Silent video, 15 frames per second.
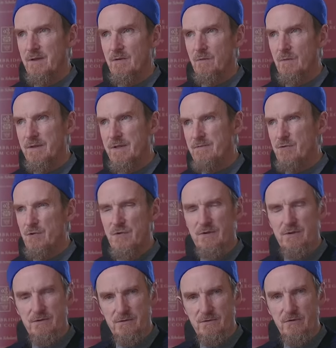when
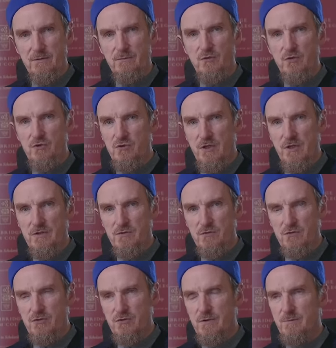everything seems to
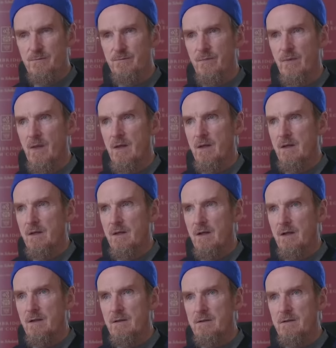change
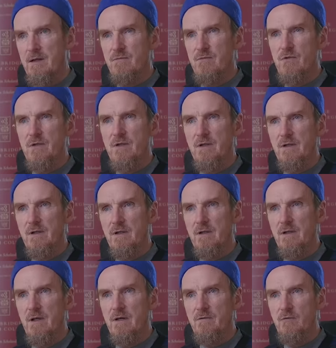and everything in our
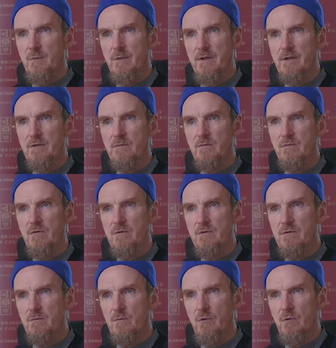lives
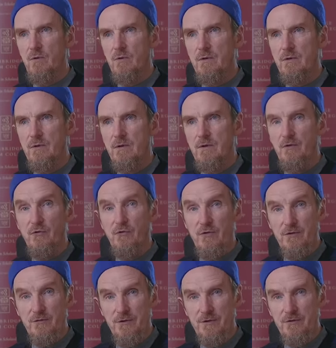becomes more
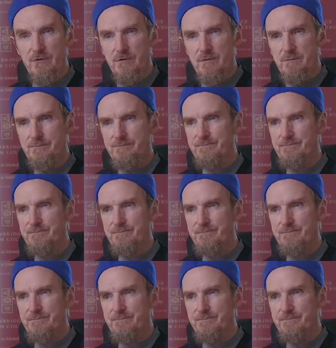serious.